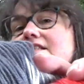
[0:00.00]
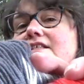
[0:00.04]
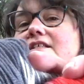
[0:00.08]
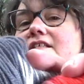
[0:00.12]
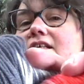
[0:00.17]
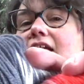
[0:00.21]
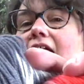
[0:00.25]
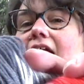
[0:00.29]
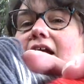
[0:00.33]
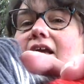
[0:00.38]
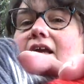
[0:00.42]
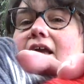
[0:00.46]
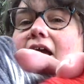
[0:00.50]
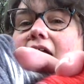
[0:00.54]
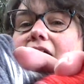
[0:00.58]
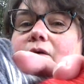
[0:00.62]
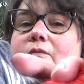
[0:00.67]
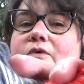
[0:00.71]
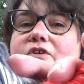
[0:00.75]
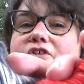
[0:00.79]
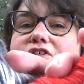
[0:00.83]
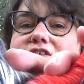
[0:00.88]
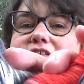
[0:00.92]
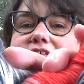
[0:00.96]
is Gang Gang,
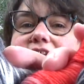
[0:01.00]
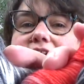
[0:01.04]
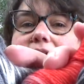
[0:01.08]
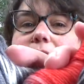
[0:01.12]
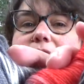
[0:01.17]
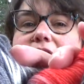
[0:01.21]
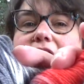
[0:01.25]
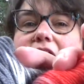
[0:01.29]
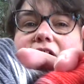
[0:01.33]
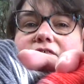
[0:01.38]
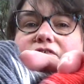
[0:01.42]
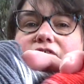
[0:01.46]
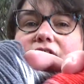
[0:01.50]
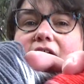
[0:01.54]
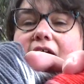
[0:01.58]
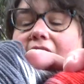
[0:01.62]
which is named after